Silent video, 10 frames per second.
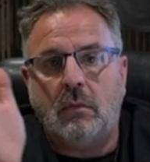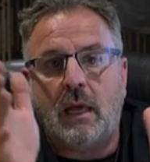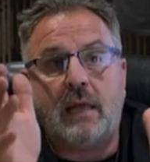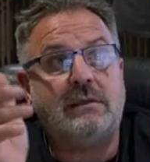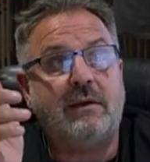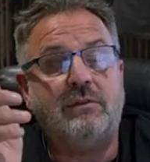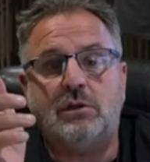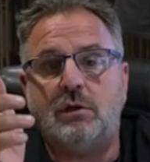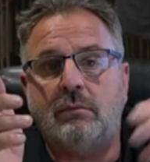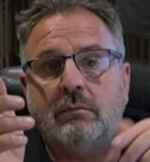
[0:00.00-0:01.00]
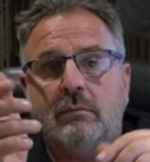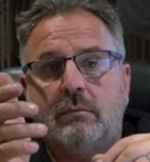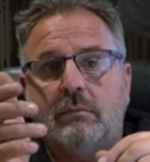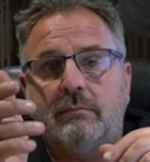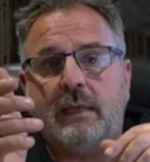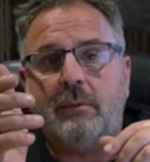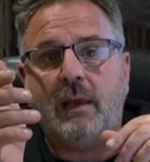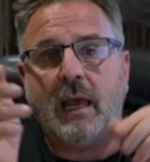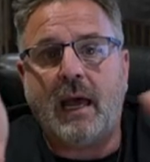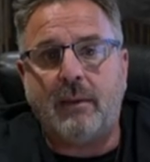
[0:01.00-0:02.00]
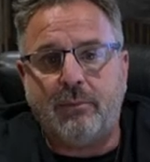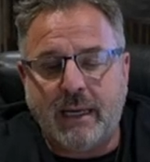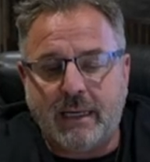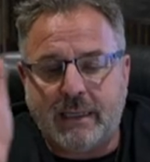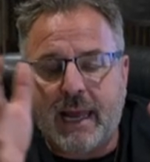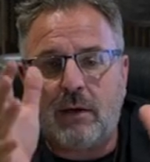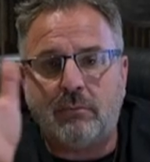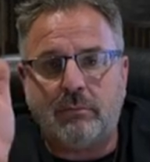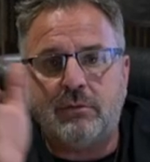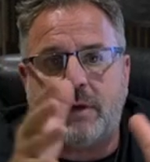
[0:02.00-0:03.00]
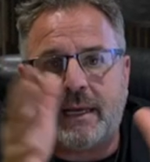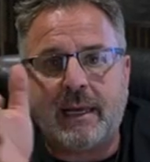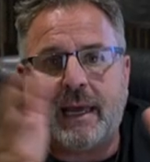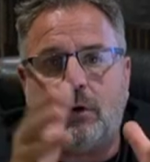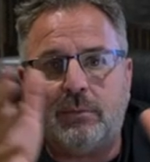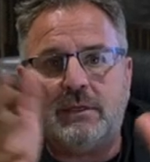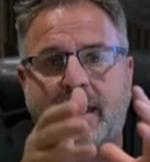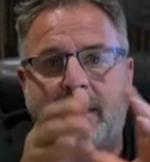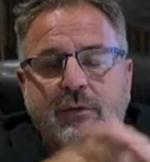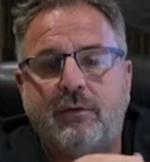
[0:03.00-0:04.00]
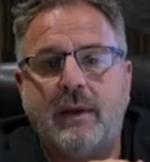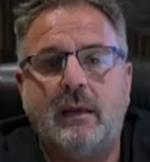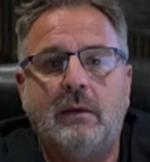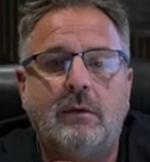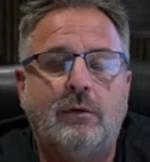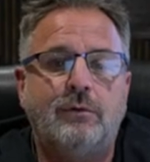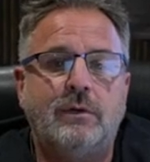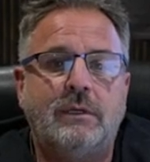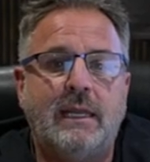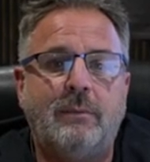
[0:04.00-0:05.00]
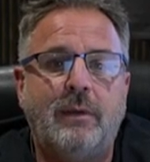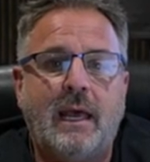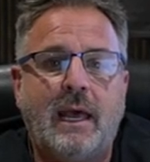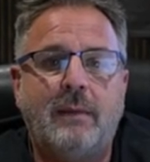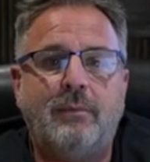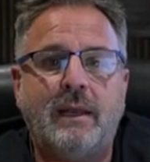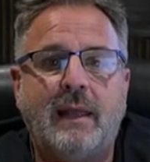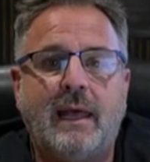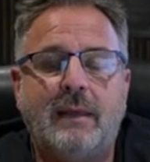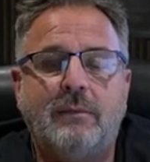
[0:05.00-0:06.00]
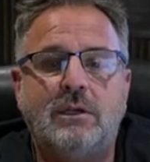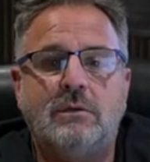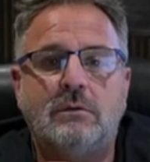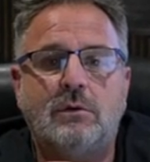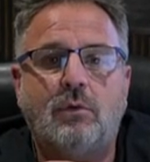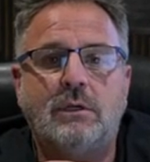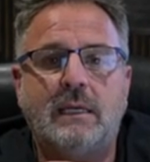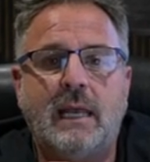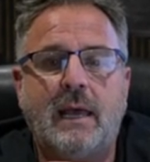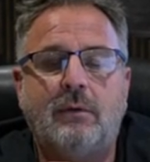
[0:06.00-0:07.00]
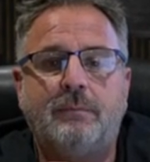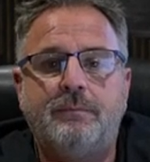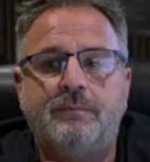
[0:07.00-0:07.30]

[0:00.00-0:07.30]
at 72 DPI, bring it down. Try to get up to that 300 DPI. Bring that image, squash it down.